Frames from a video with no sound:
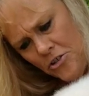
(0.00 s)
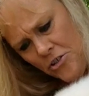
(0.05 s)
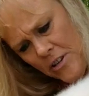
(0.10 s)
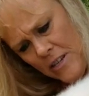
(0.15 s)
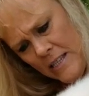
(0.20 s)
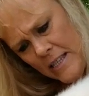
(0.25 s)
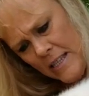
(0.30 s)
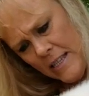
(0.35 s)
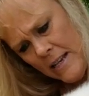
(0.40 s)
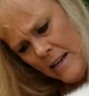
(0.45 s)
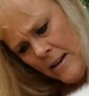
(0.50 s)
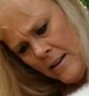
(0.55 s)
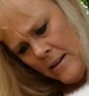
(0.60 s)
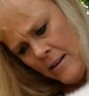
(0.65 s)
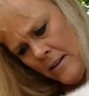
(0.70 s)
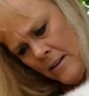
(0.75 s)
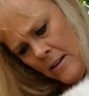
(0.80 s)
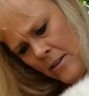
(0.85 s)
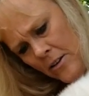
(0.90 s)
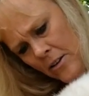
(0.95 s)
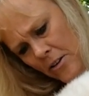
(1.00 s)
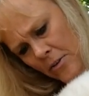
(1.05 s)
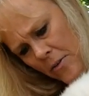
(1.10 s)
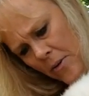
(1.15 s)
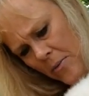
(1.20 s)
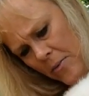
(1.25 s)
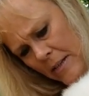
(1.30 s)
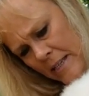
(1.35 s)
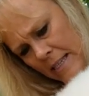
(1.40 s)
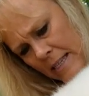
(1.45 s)
treats in there? Look,
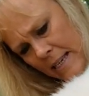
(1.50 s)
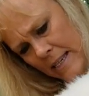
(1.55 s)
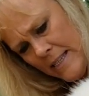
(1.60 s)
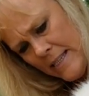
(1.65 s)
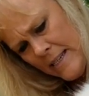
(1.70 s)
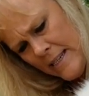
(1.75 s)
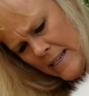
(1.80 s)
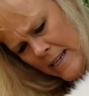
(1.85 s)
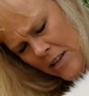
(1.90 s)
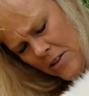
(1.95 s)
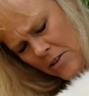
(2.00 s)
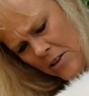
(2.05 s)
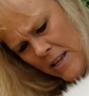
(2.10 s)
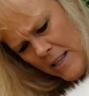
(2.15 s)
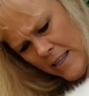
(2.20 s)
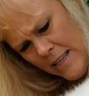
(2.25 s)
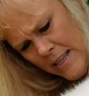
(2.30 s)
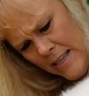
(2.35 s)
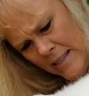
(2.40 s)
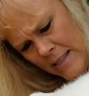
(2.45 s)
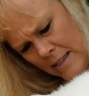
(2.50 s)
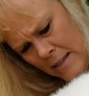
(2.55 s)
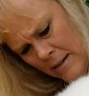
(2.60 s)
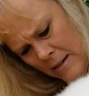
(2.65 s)
bro, what's this? Can you hit this?